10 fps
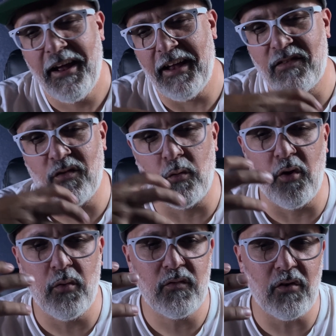and so
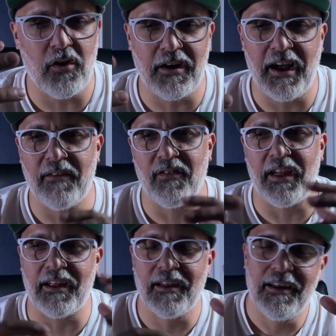those are kind of
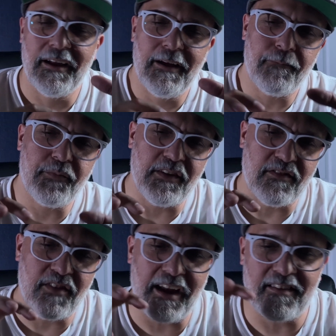like
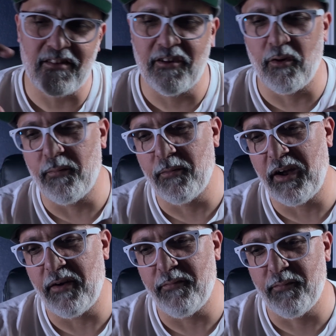these nice little
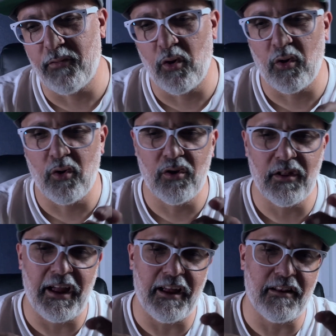kind of
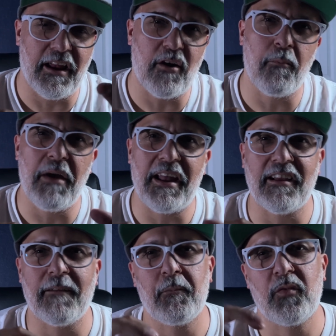floral and
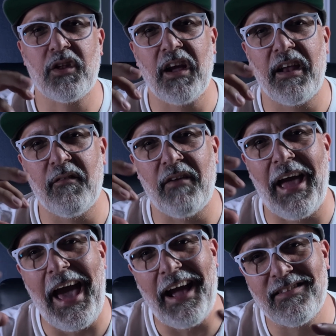aromatic kind of
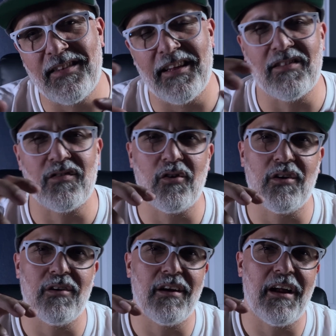accents,
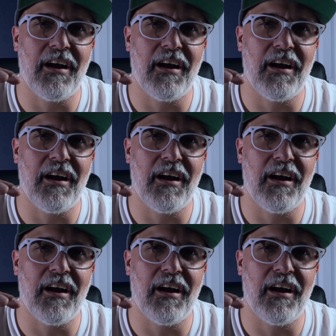or